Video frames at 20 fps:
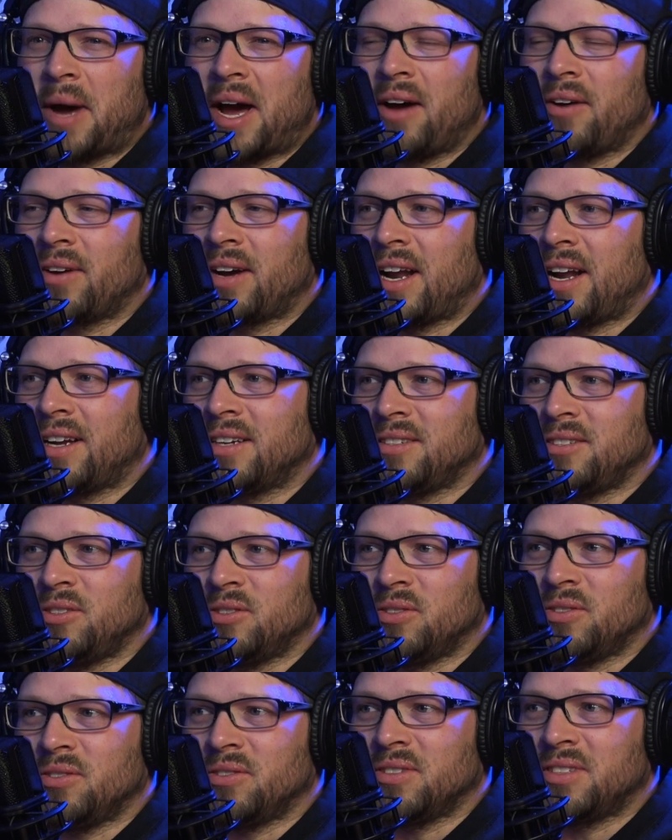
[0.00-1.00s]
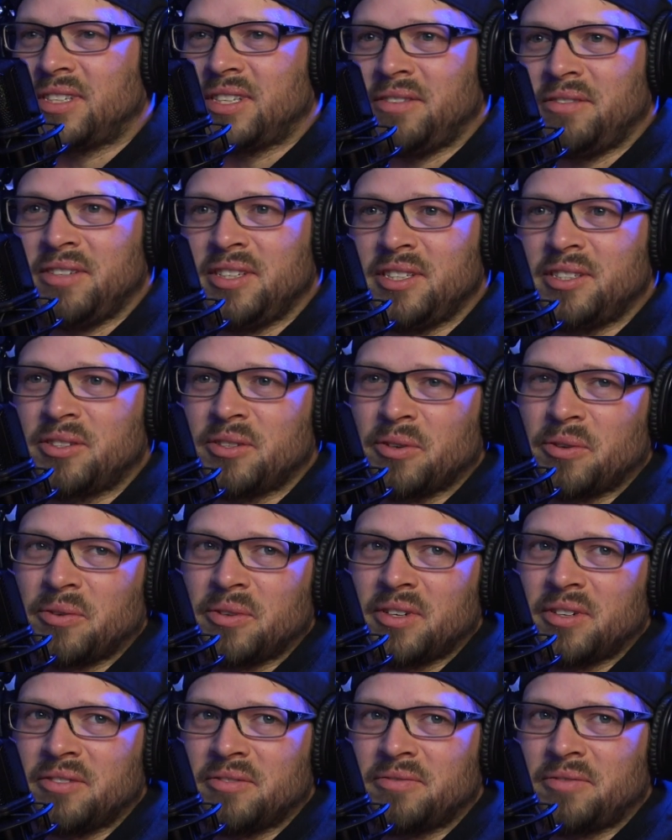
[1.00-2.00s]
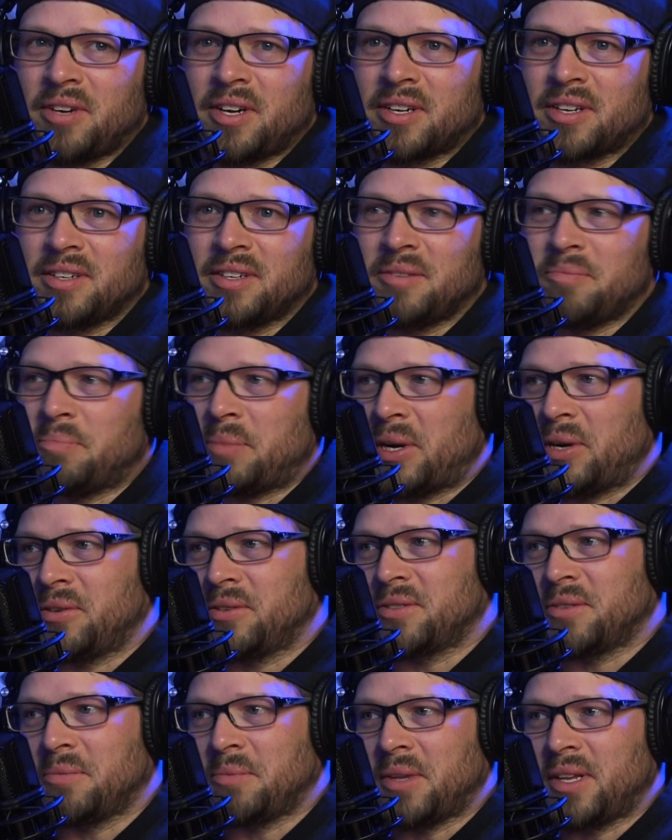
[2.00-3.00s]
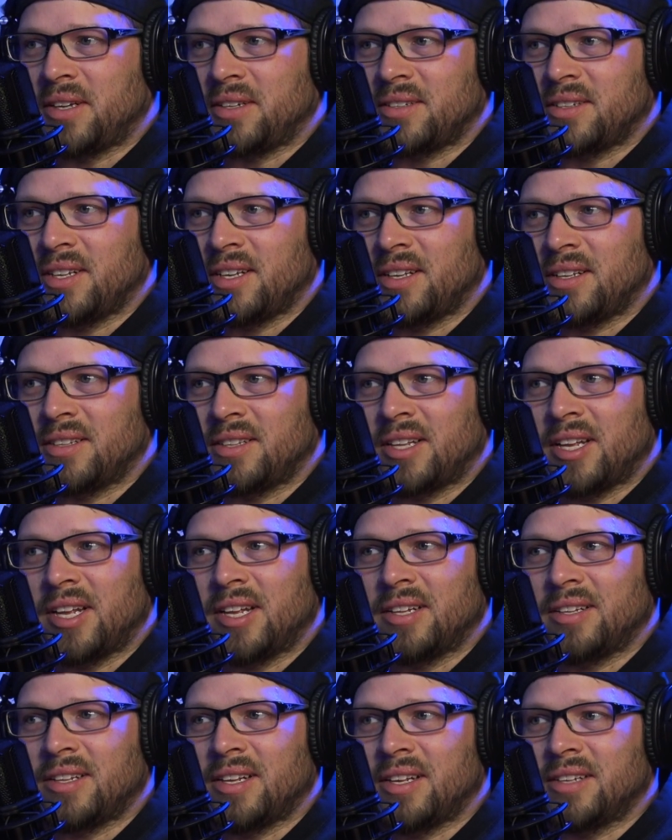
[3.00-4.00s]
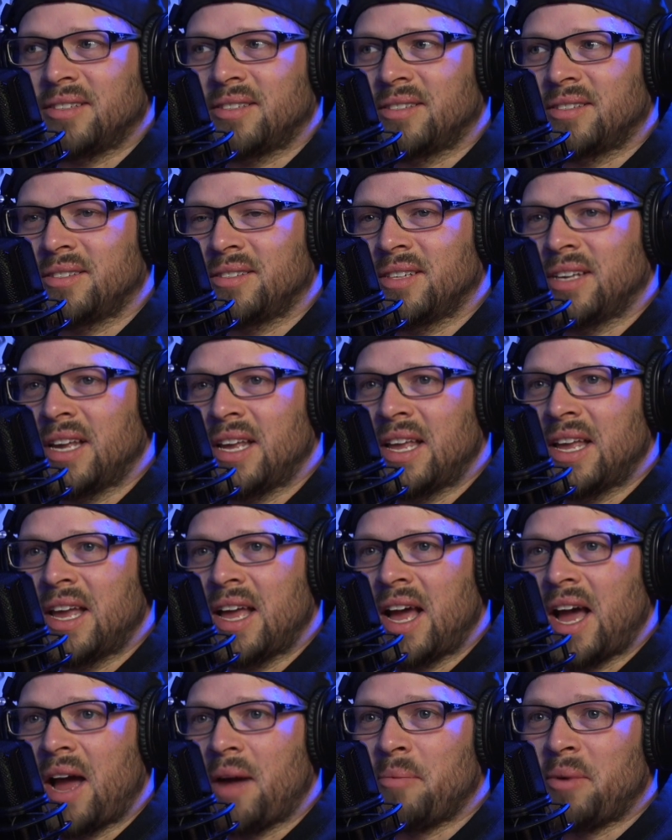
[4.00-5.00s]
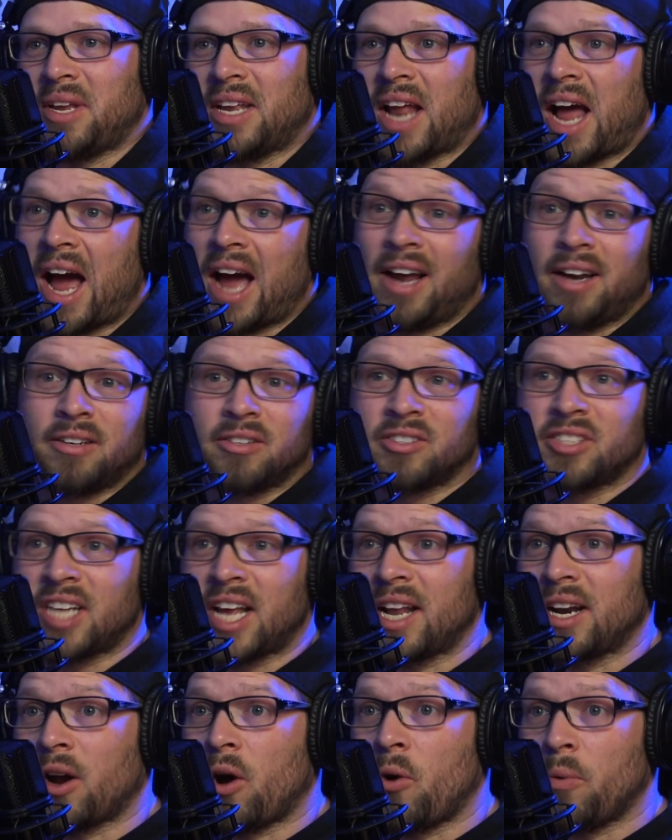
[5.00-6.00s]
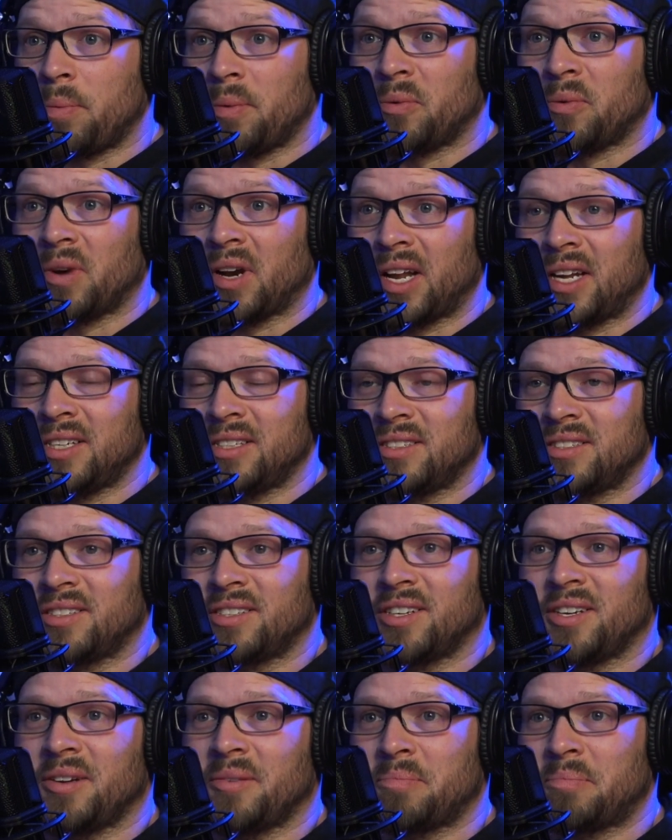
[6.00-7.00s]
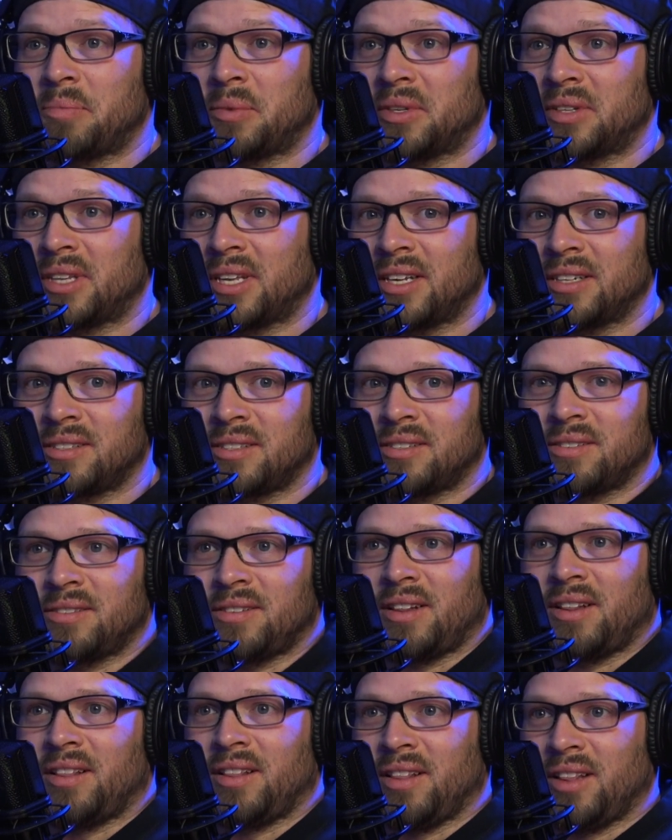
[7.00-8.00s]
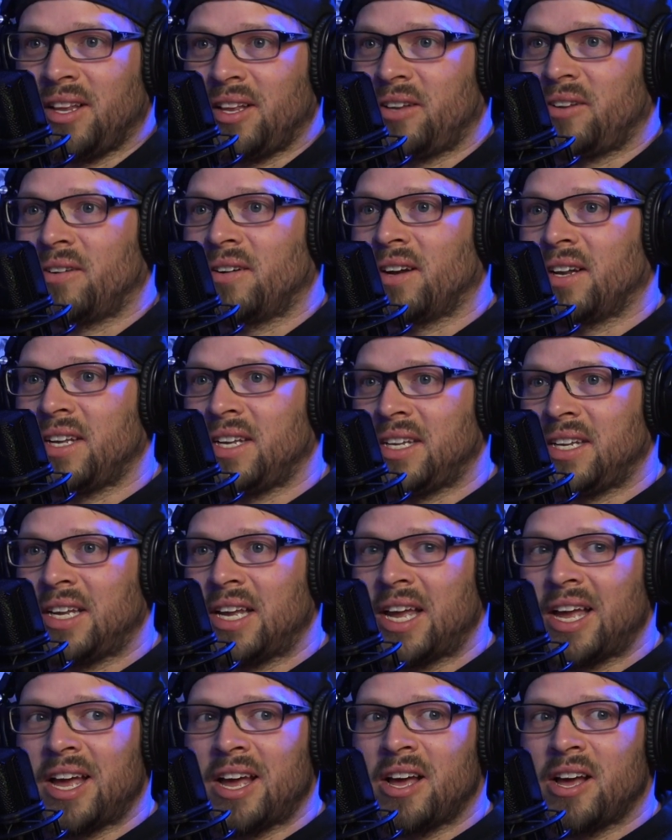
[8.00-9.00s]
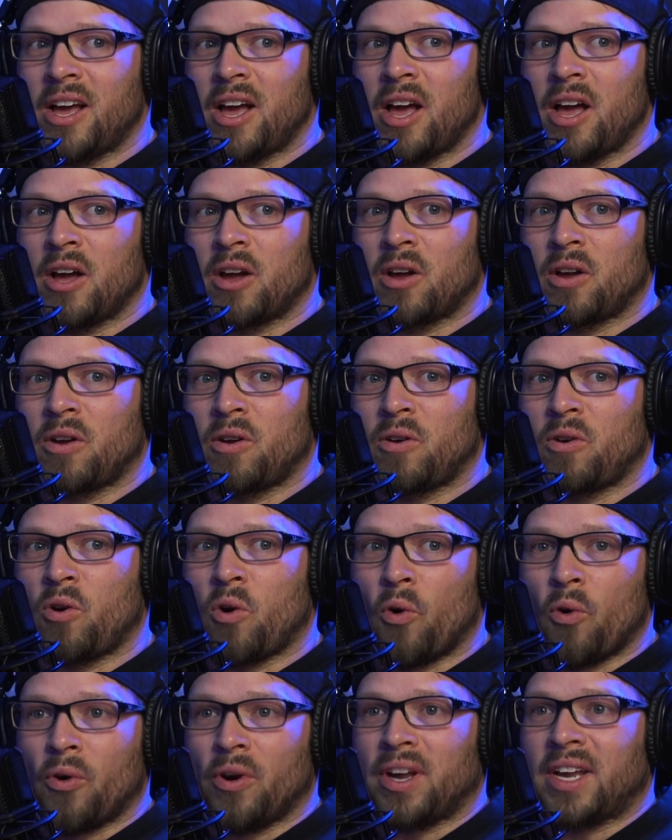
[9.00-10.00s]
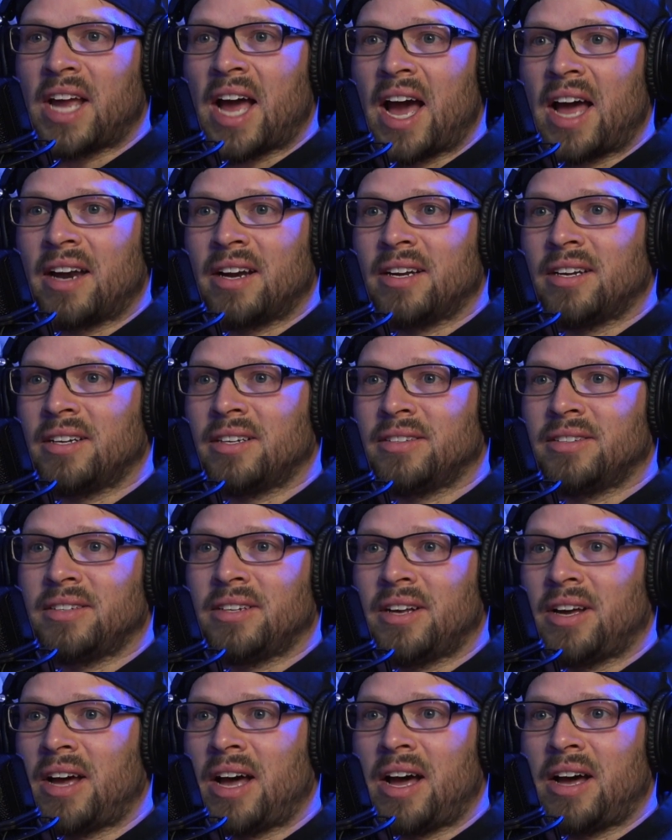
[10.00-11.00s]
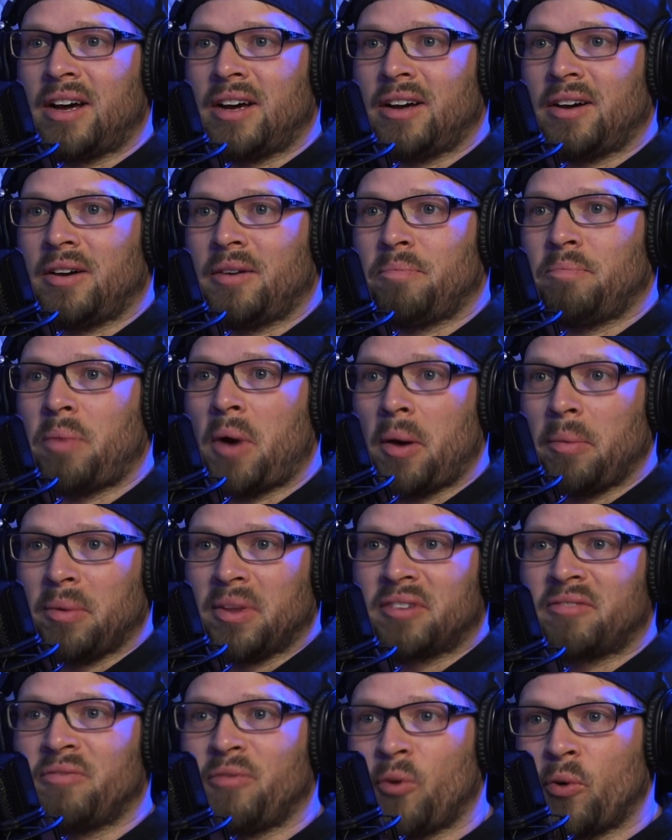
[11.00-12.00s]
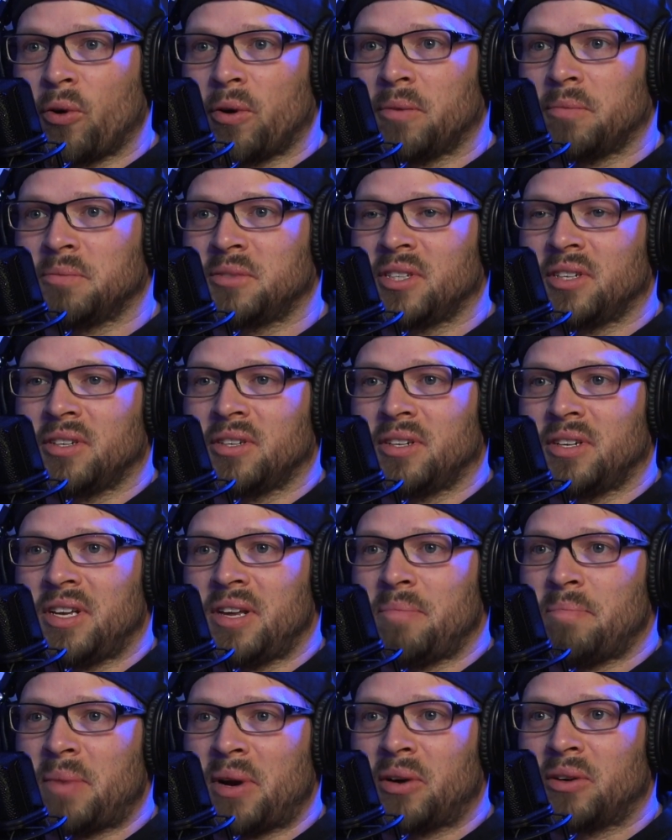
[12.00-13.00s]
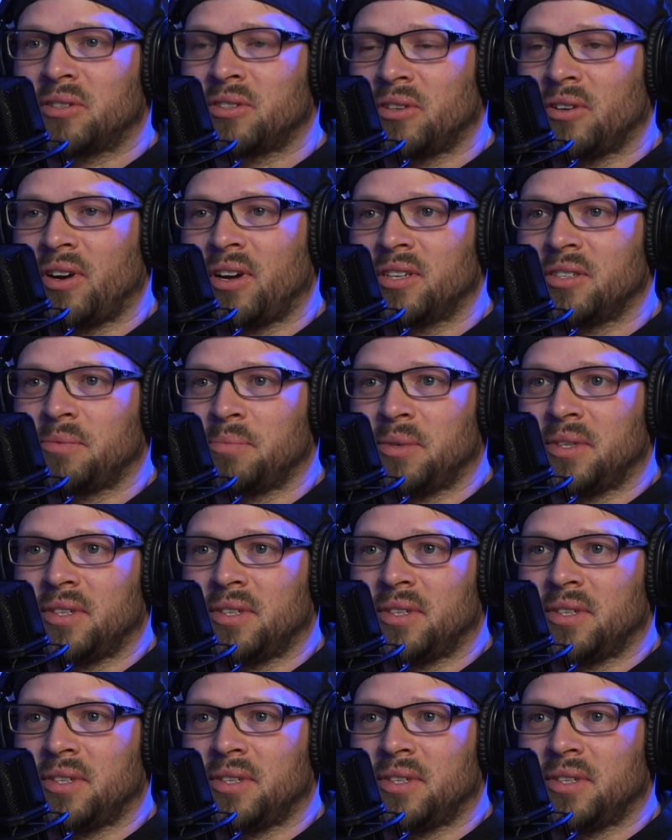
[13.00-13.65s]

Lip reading: out on your TV show to fucking embarrass him like that's. I mean, I understand an open relationship, but that's literally going on a public forum to embarrass your husband.